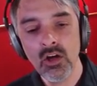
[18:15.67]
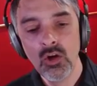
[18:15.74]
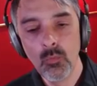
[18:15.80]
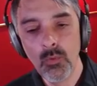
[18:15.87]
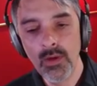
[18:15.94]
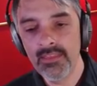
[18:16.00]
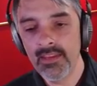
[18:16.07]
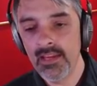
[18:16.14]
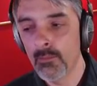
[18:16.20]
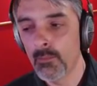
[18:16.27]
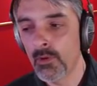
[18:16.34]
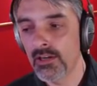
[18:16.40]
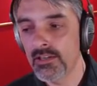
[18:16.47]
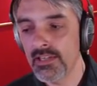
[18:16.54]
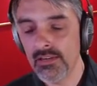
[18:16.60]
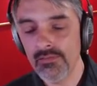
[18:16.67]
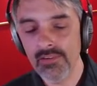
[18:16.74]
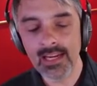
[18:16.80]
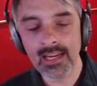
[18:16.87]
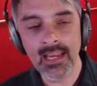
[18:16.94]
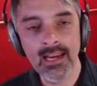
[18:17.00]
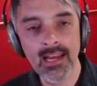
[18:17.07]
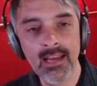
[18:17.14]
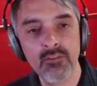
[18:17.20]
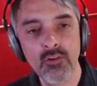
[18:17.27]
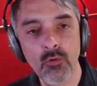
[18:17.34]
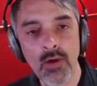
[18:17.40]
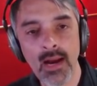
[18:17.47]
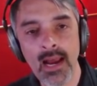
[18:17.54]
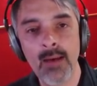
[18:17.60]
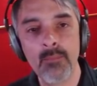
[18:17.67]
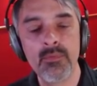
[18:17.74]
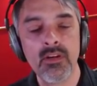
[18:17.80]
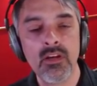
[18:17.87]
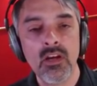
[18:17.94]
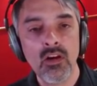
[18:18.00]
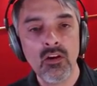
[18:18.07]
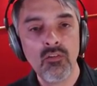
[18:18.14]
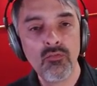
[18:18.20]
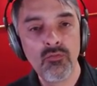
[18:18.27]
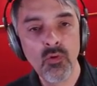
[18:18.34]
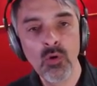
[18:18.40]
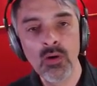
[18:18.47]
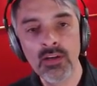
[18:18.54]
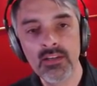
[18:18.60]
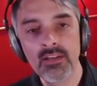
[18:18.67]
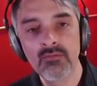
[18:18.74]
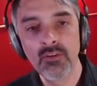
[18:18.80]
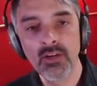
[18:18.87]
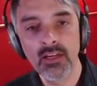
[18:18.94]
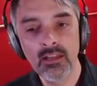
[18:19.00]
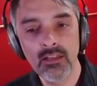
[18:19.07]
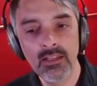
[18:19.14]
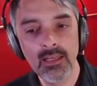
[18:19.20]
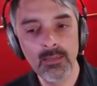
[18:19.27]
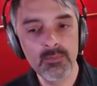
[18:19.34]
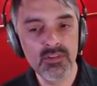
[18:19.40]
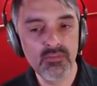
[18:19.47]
with M R T V, and I've grabbed four different clips,